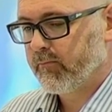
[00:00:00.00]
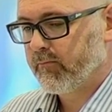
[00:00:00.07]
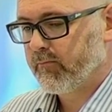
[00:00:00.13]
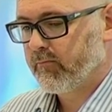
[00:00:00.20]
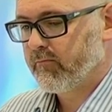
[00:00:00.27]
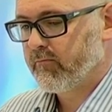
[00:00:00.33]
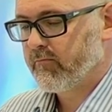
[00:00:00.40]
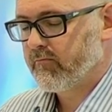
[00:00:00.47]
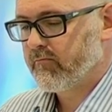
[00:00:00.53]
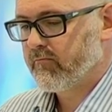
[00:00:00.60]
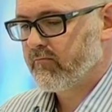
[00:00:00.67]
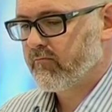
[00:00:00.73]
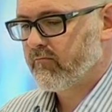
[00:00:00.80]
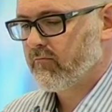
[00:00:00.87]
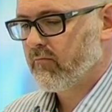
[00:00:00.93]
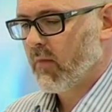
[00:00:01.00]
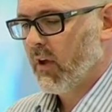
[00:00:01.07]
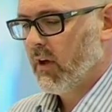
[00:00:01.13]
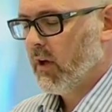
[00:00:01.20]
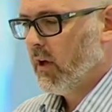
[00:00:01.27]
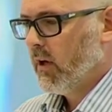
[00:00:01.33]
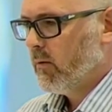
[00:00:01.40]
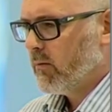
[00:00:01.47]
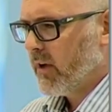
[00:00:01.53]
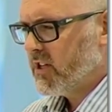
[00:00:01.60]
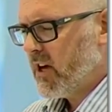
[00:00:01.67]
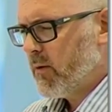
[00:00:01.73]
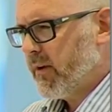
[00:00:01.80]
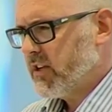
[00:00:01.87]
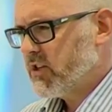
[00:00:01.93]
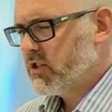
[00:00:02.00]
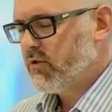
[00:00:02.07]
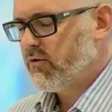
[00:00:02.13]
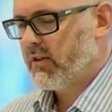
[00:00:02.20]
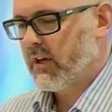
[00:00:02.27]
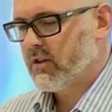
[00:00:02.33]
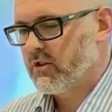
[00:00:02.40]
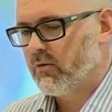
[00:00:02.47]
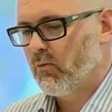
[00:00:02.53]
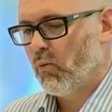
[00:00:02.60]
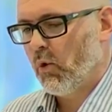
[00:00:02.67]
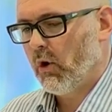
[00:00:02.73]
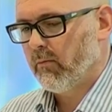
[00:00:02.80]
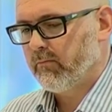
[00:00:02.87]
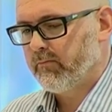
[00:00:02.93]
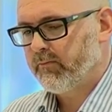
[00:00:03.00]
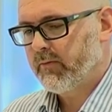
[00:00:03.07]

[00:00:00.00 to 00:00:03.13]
By the time we get to 2001,